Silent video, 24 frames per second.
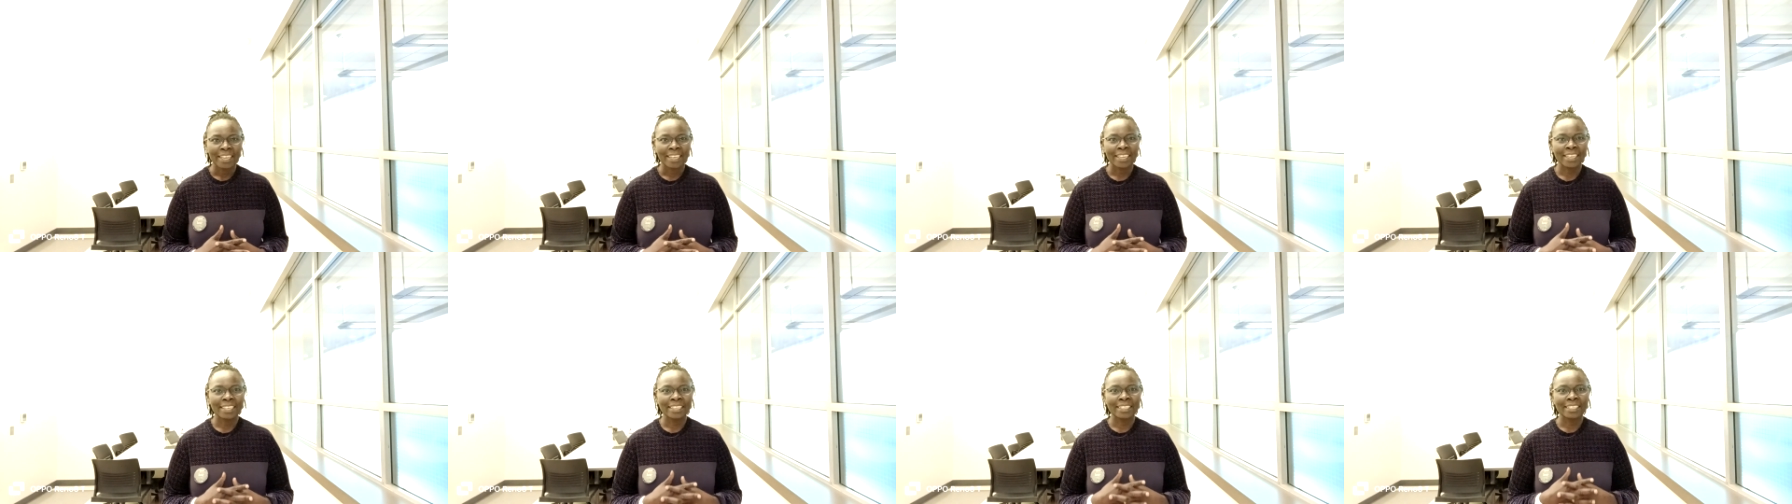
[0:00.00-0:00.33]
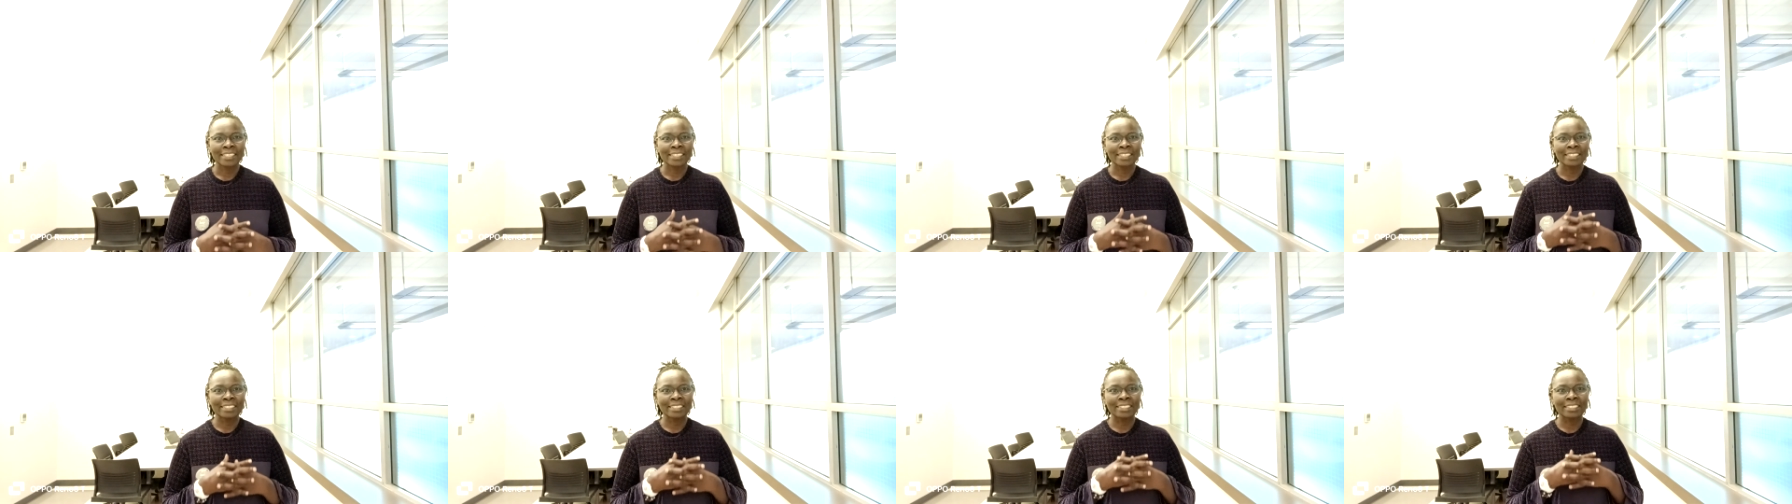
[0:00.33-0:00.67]

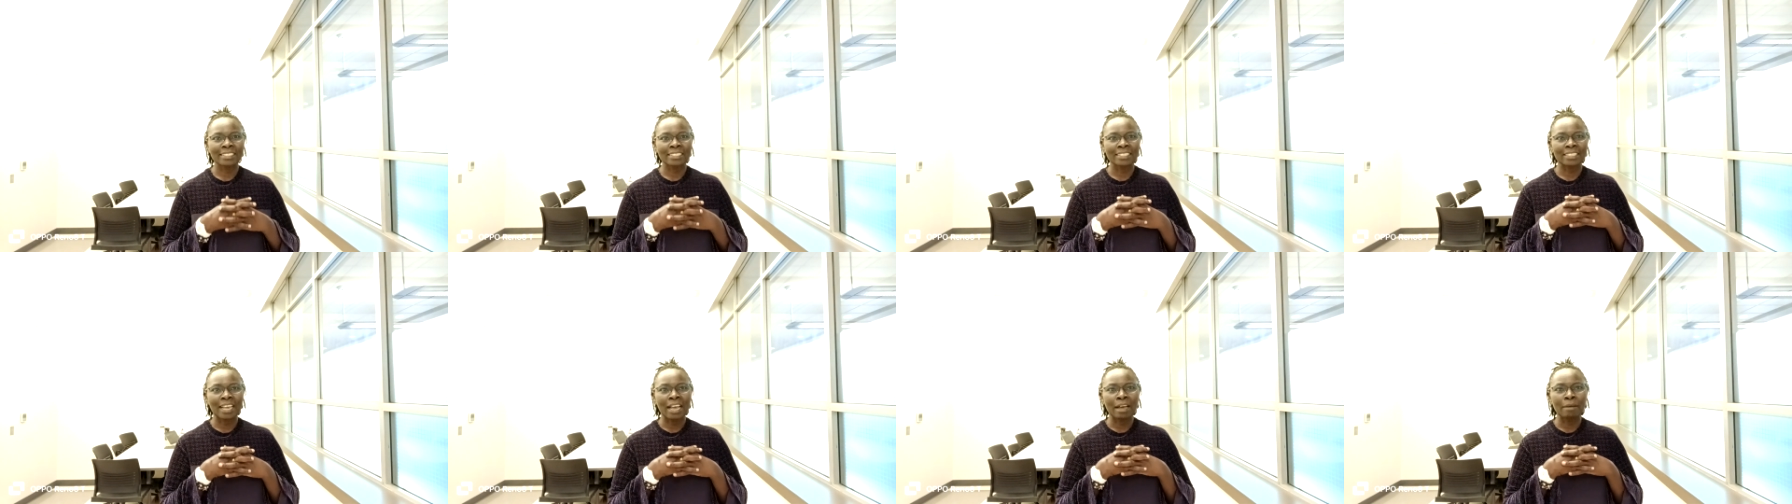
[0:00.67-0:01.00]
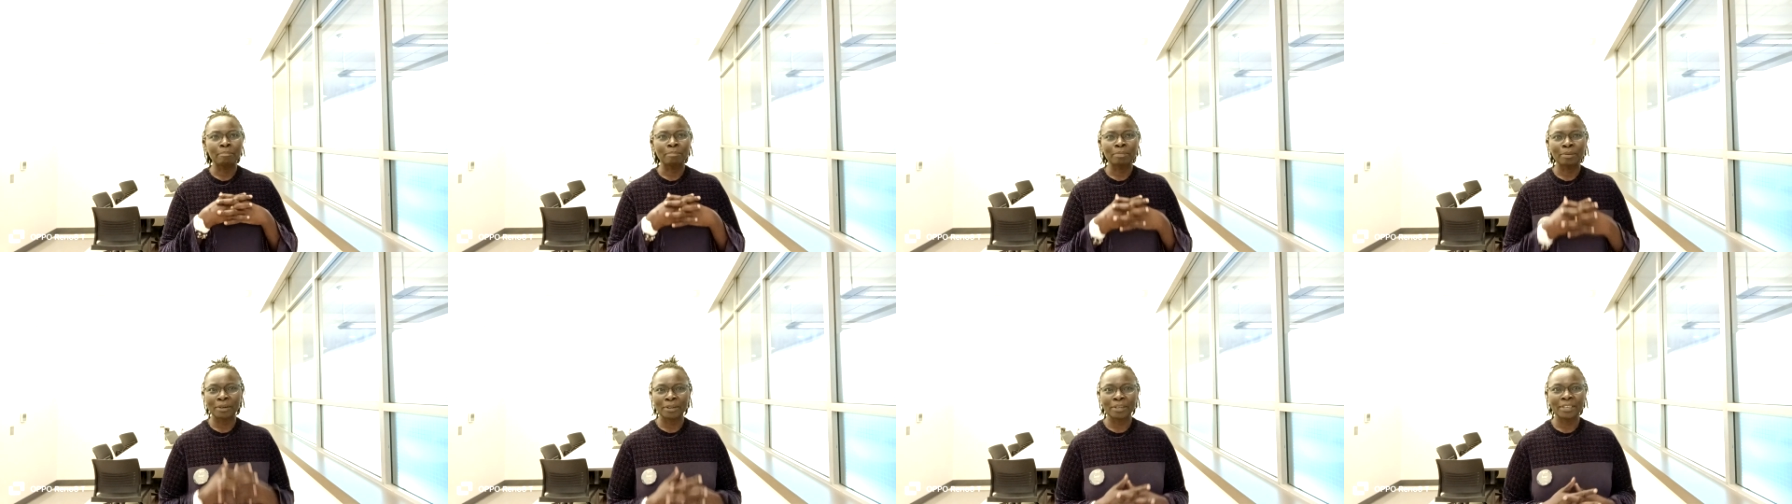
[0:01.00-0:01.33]
is
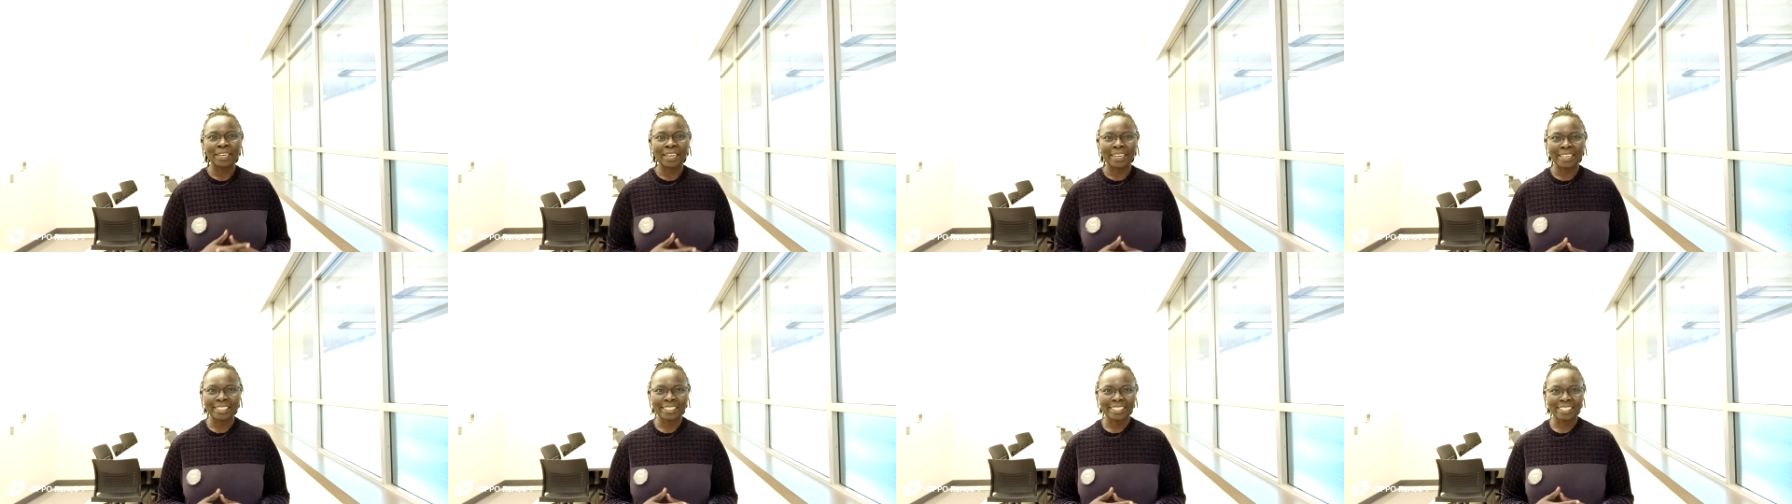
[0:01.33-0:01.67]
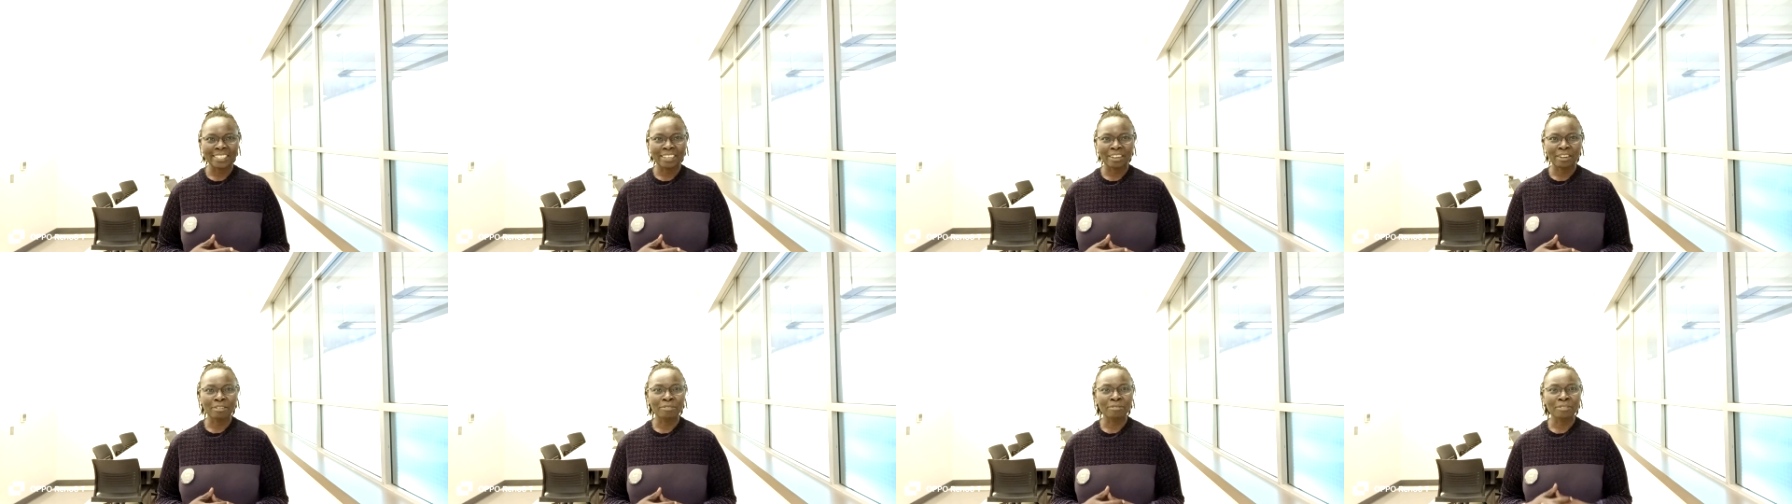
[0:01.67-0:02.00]
a
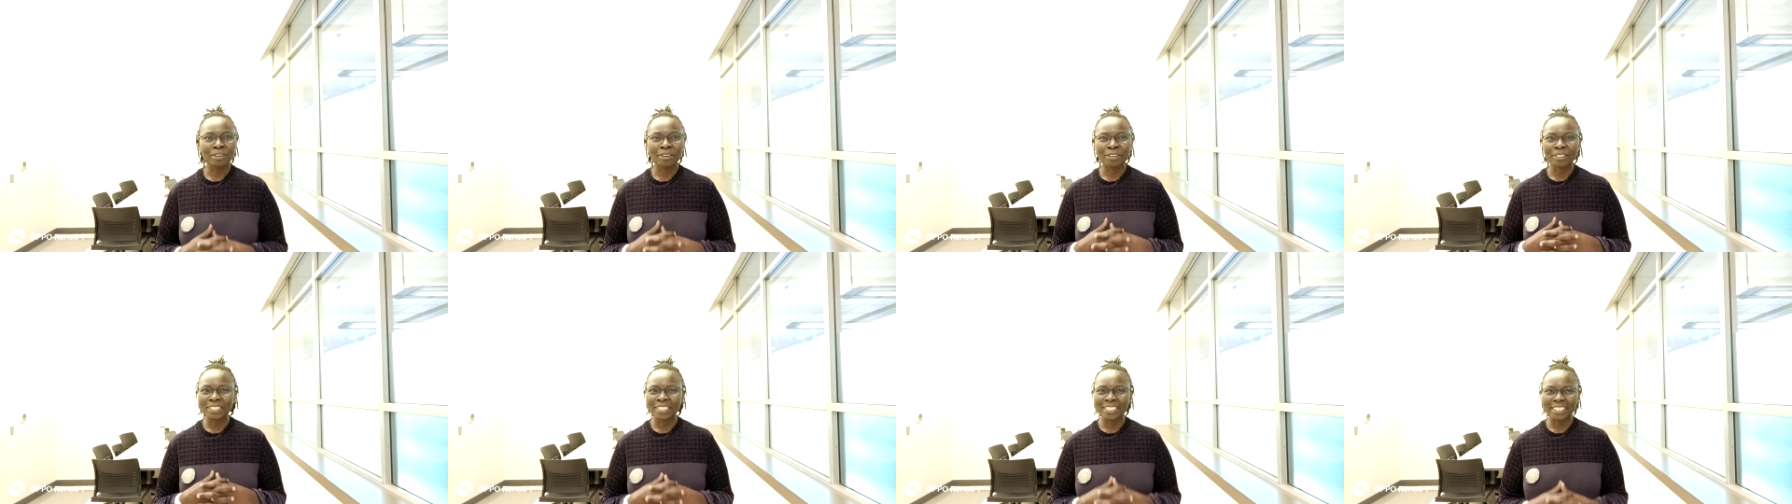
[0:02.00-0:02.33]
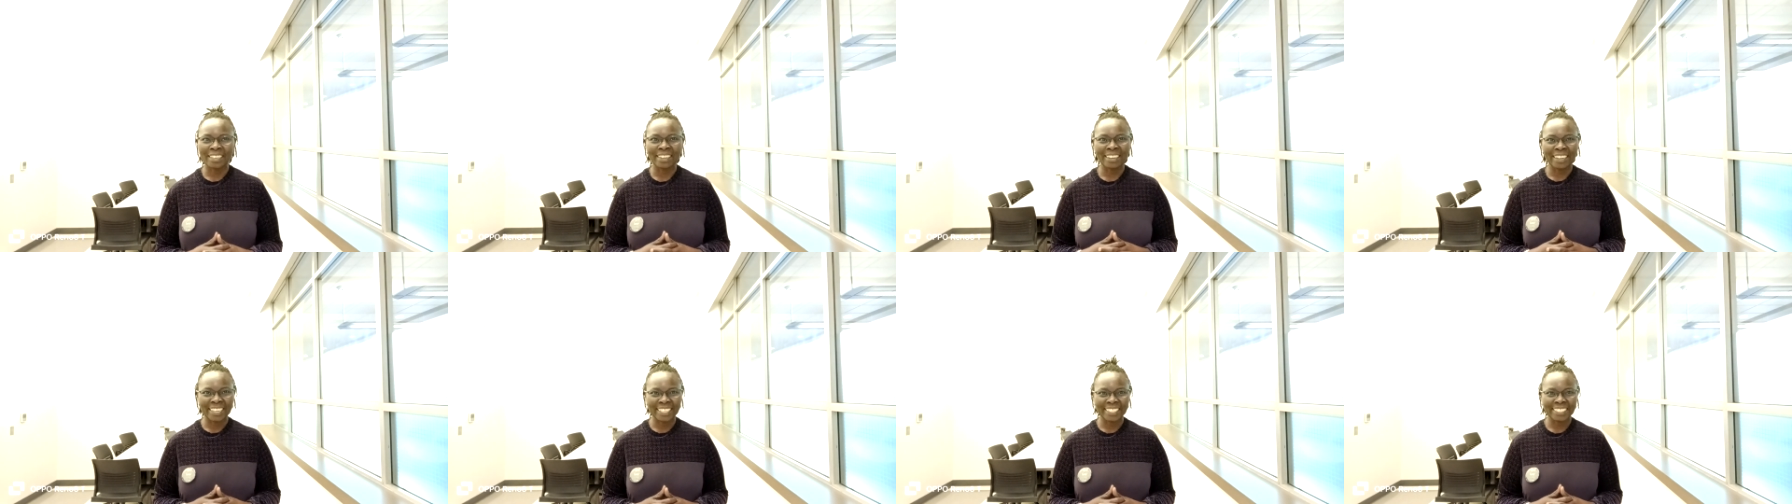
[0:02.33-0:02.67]
product of God's
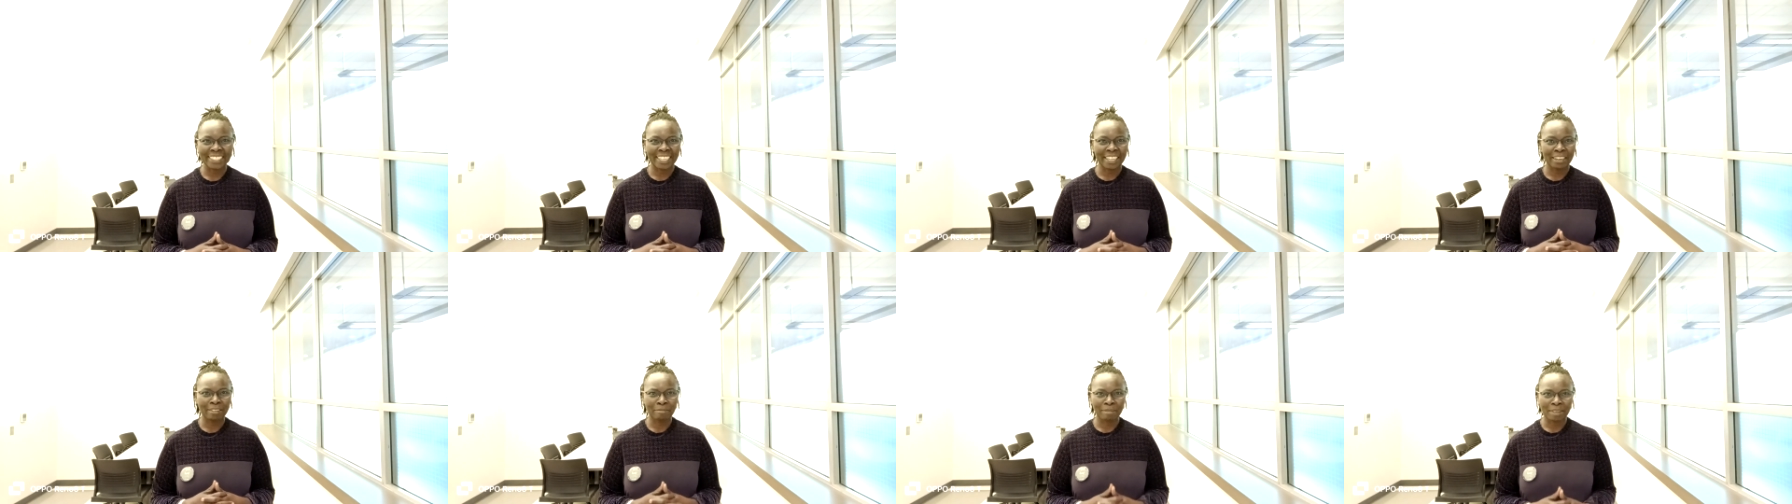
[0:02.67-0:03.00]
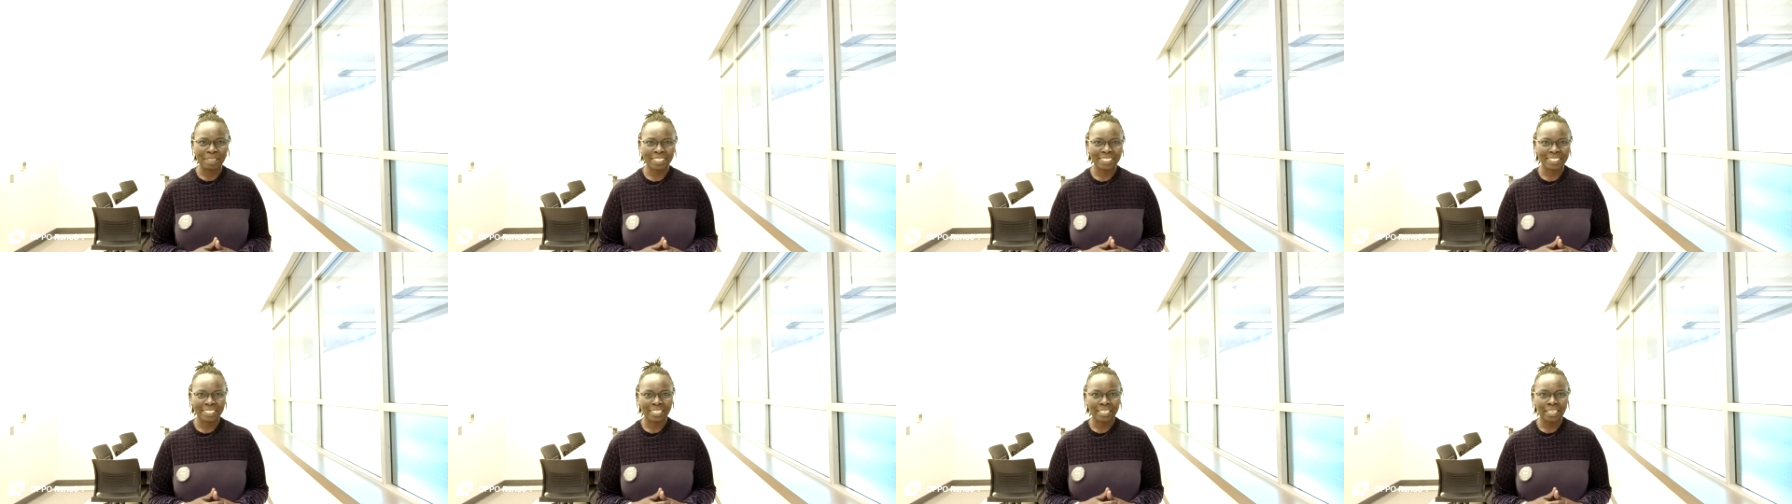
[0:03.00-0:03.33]
grace and
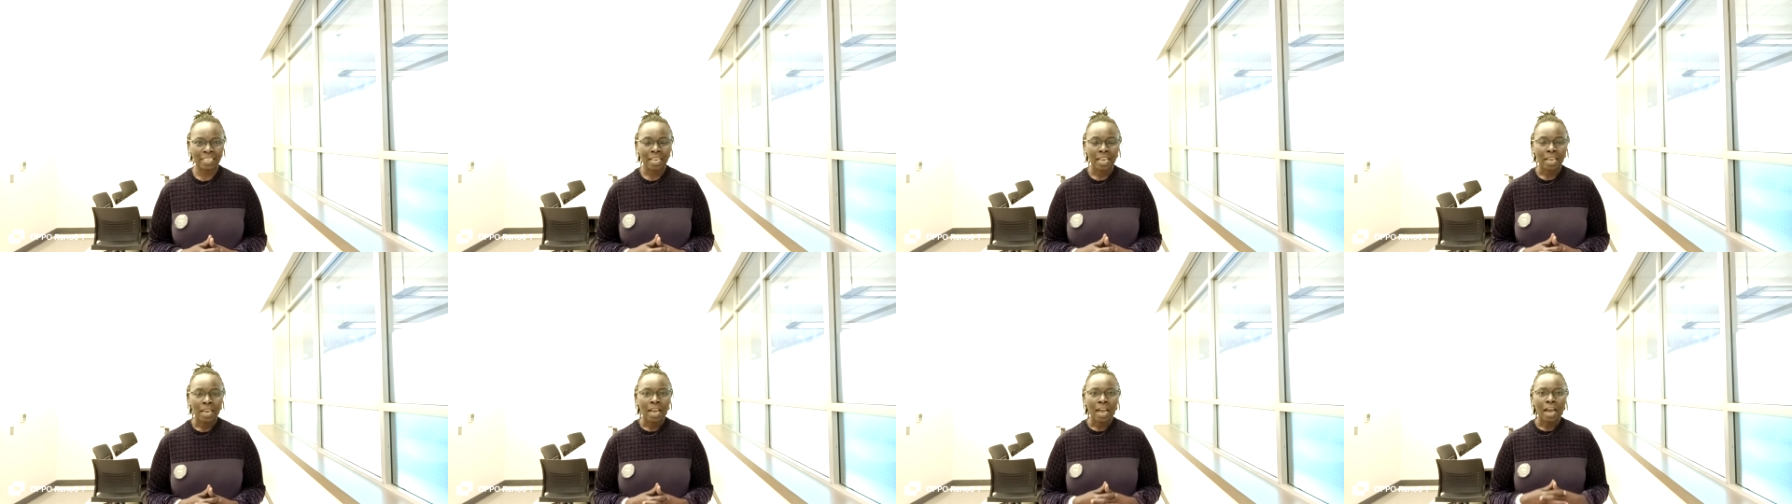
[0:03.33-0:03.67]
mercy.